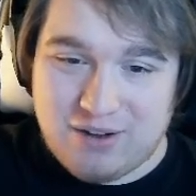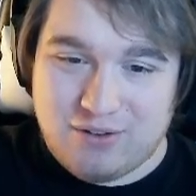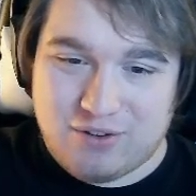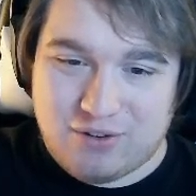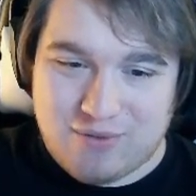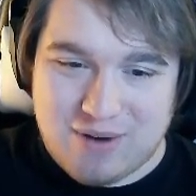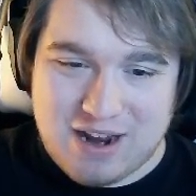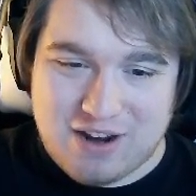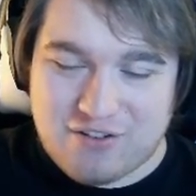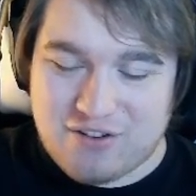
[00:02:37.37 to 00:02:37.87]

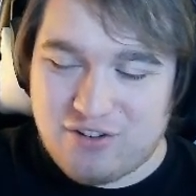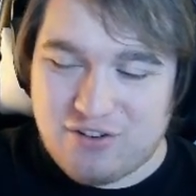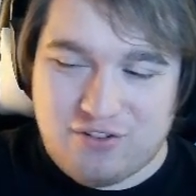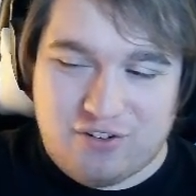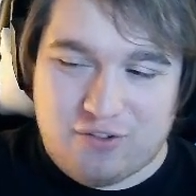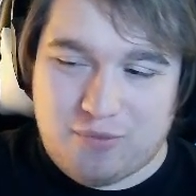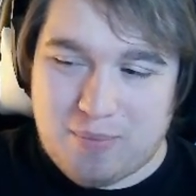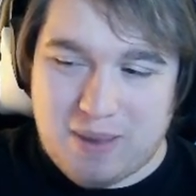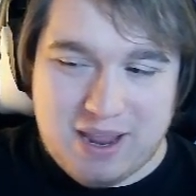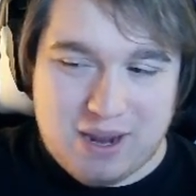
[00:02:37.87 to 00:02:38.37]
direction. You
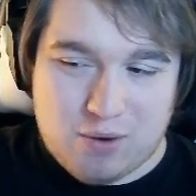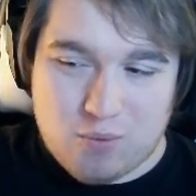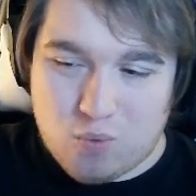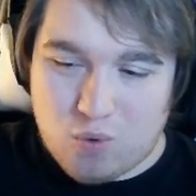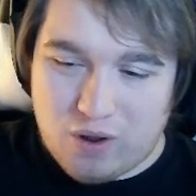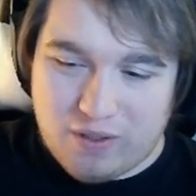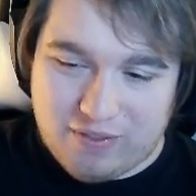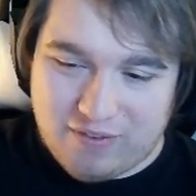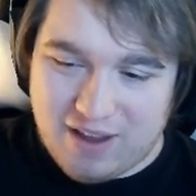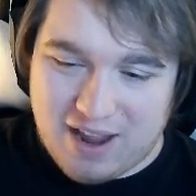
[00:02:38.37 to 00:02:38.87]
just pick
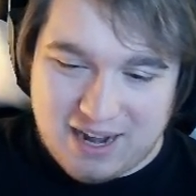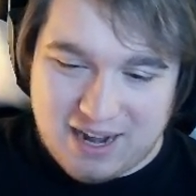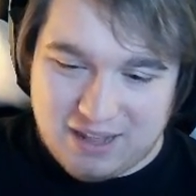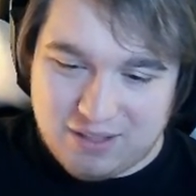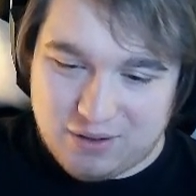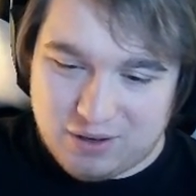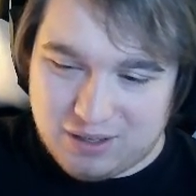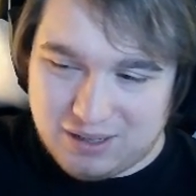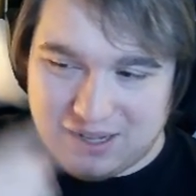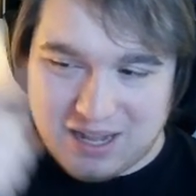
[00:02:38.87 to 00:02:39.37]
one tiny
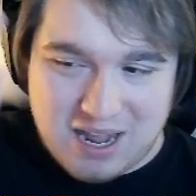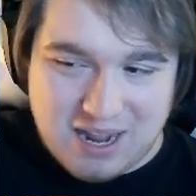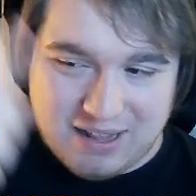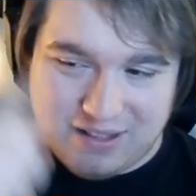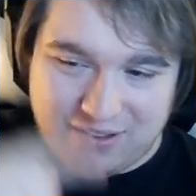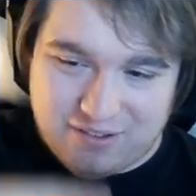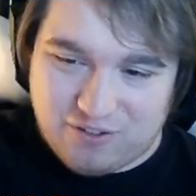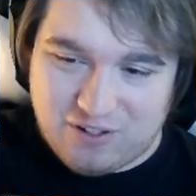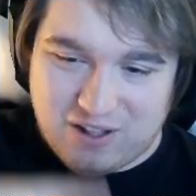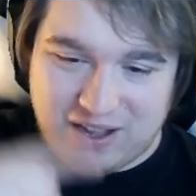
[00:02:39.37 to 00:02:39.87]
little line
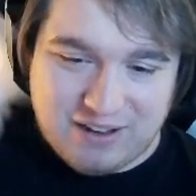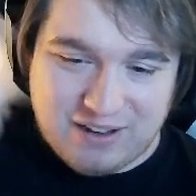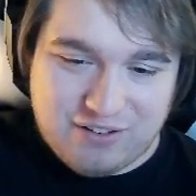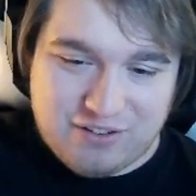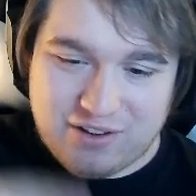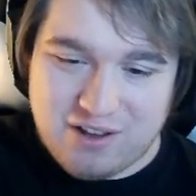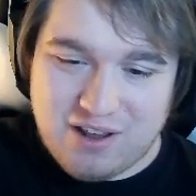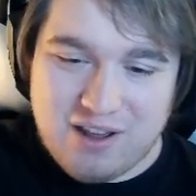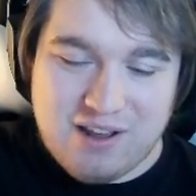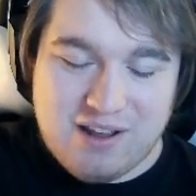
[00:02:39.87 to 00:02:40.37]

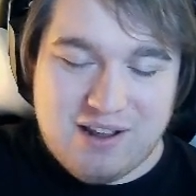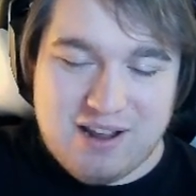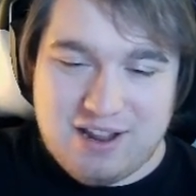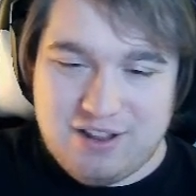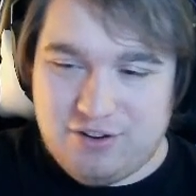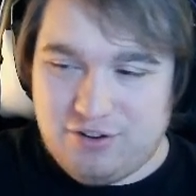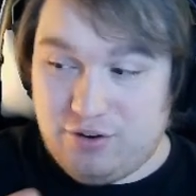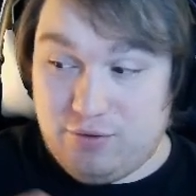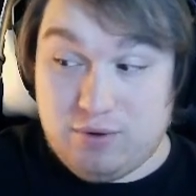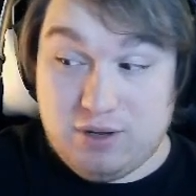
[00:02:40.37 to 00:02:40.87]
slice
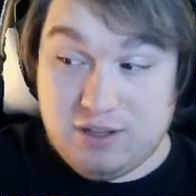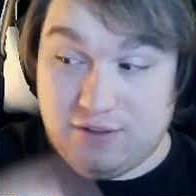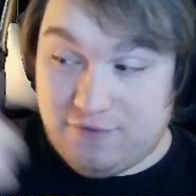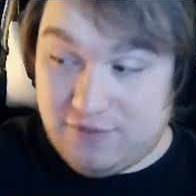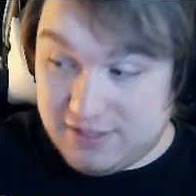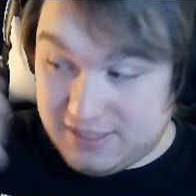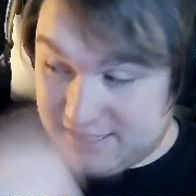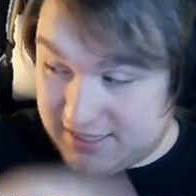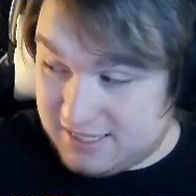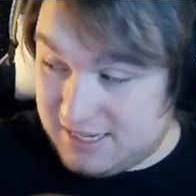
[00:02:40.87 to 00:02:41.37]
and you do all the
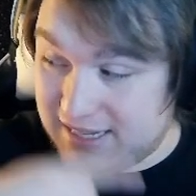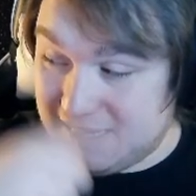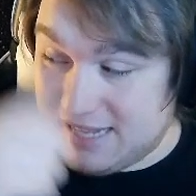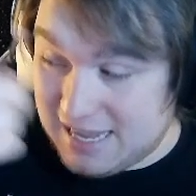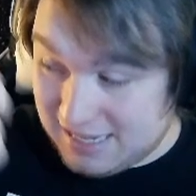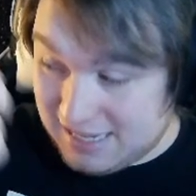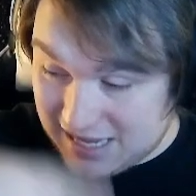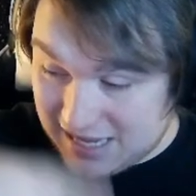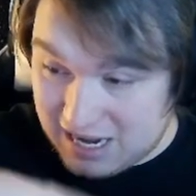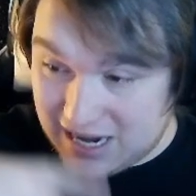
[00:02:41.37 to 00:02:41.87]
physics in
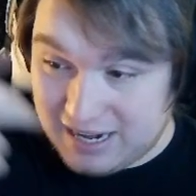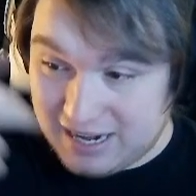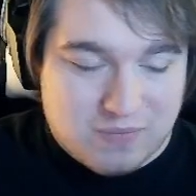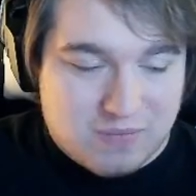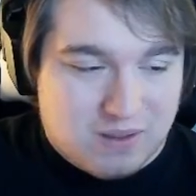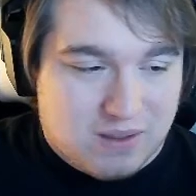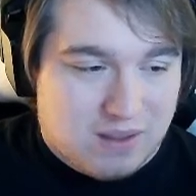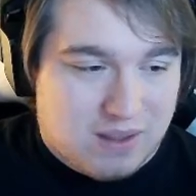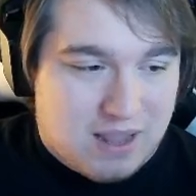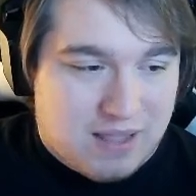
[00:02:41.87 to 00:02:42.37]
that line.
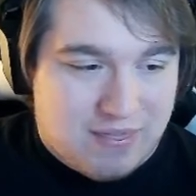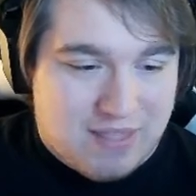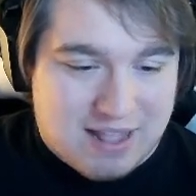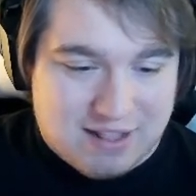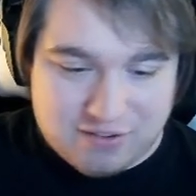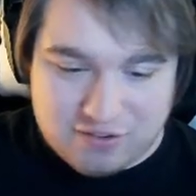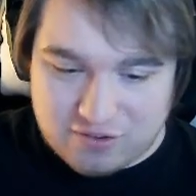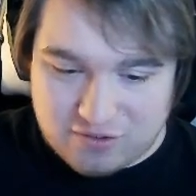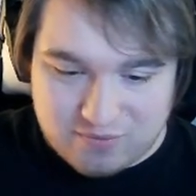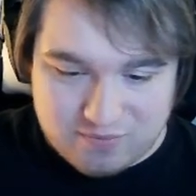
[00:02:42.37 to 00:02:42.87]
And
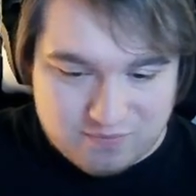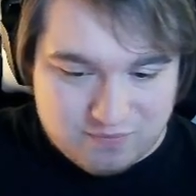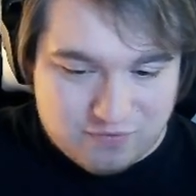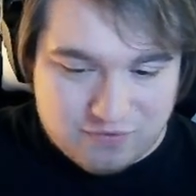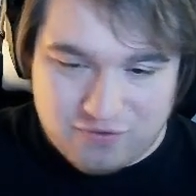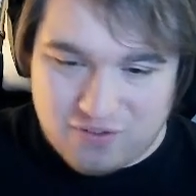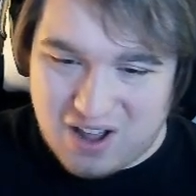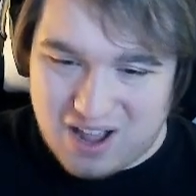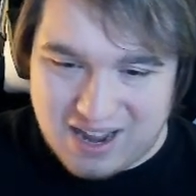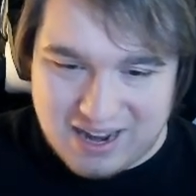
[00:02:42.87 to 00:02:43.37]
that's
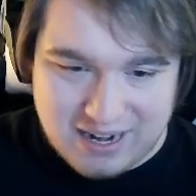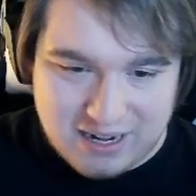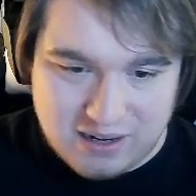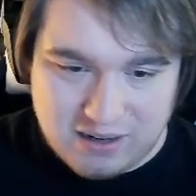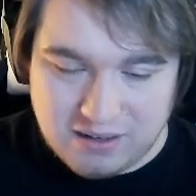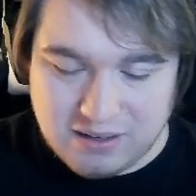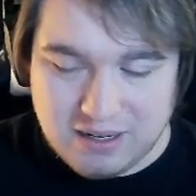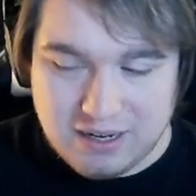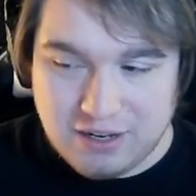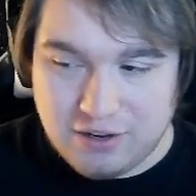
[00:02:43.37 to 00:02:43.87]
fine.
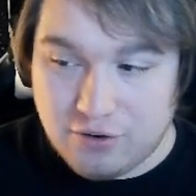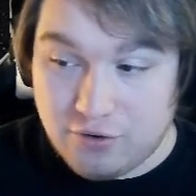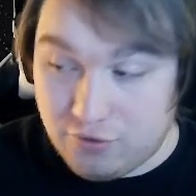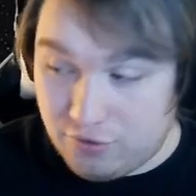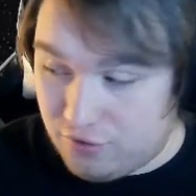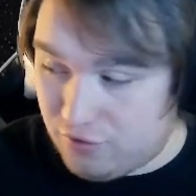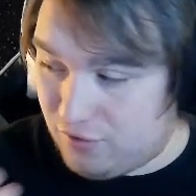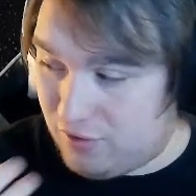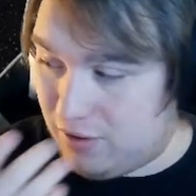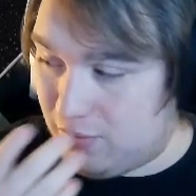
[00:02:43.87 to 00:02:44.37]
It
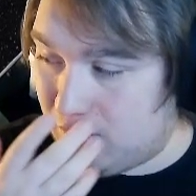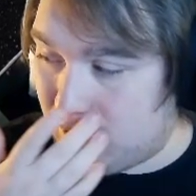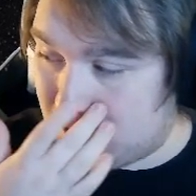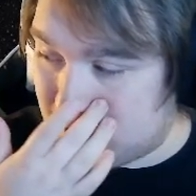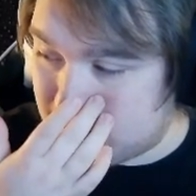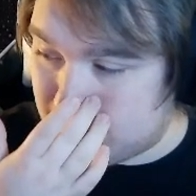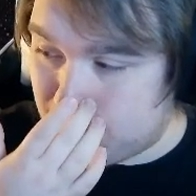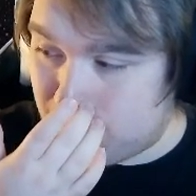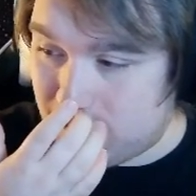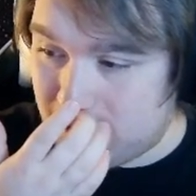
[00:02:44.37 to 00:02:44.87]
usually
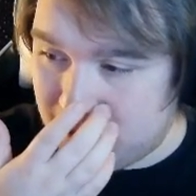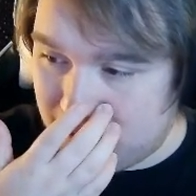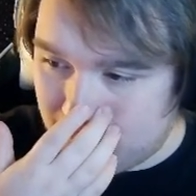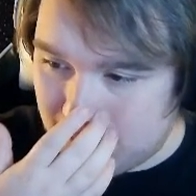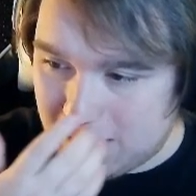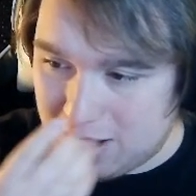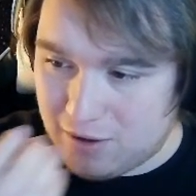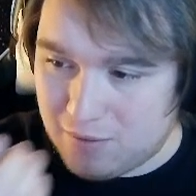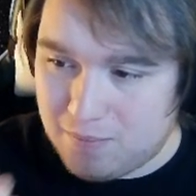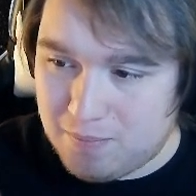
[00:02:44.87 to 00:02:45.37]
works pretty
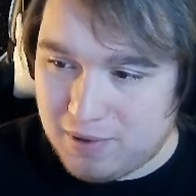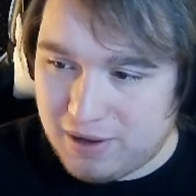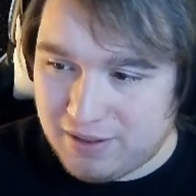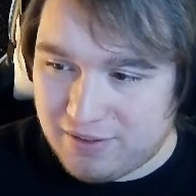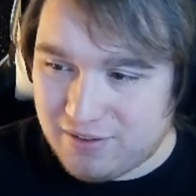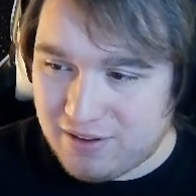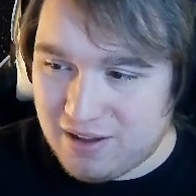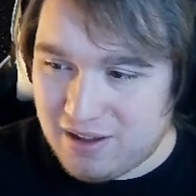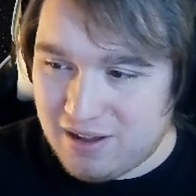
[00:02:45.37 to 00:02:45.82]
well, but